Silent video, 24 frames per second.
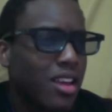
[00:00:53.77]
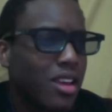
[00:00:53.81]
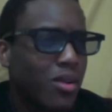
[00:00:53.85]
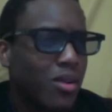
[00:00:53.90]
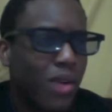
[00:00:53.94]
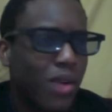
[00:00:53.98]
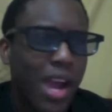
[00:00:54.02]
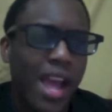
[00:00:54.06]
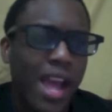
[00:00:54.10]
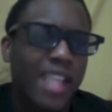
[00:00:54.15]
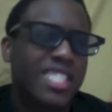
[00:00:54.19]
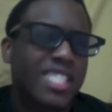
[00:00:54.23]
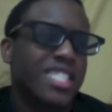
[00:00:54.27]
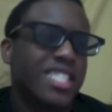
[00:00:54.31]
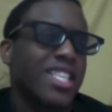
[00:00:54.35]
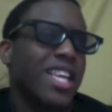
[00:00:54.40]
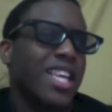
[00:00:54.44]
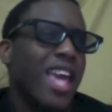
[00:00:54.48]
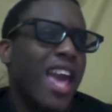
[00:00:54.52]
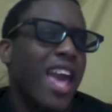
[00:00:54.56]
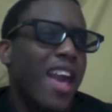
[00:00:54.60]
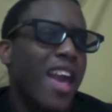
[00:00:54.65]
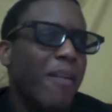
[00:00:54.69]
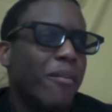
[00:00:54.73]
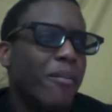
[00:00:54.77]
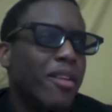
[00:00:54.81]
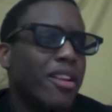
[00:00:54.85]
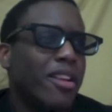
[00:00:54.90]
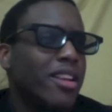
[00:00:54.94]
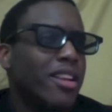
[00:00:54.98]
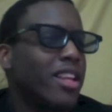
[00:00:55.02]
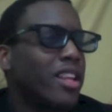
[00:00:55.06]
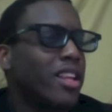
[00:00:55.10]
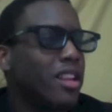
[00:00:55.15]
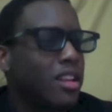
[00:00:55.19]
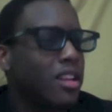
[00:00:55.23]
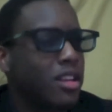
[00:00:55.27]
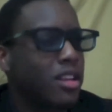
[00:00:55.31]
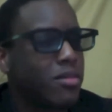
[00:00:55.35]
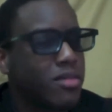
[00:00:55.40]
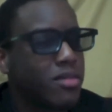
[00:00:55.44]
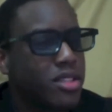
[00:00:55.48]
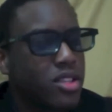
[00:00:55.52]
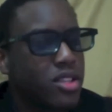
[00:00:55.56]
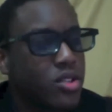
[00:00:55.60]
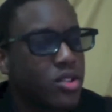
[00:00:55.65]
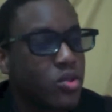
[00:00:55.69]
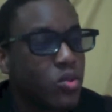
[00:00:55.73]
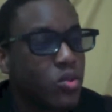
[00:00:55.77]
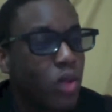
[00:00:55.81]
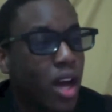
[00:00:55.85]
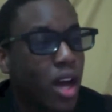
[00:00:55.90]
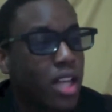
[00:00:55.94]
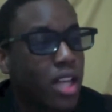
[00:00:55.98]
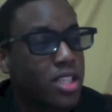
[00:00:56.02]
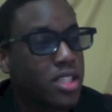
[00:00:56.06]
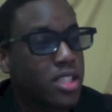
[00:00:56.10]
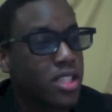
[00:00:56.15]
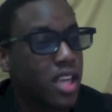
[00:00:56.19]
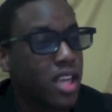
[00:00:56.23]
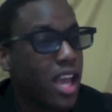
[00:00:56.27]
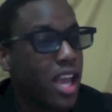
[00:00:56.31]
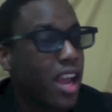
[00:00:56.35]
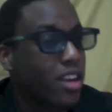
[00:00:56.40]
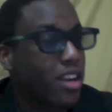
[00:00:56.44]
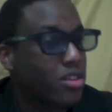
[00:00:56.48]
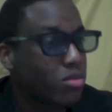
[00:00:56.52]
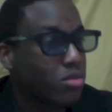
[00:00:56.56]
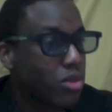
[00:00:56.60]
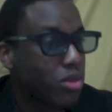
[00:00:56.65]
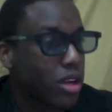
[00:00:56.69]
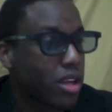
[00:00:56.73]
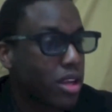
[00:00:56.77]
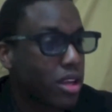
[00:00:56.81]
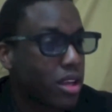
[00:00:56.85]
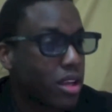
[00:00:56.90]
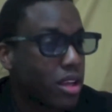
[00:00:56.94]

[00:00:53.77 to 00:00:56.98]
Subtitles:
What actually happened leading up to you watching Hairspray?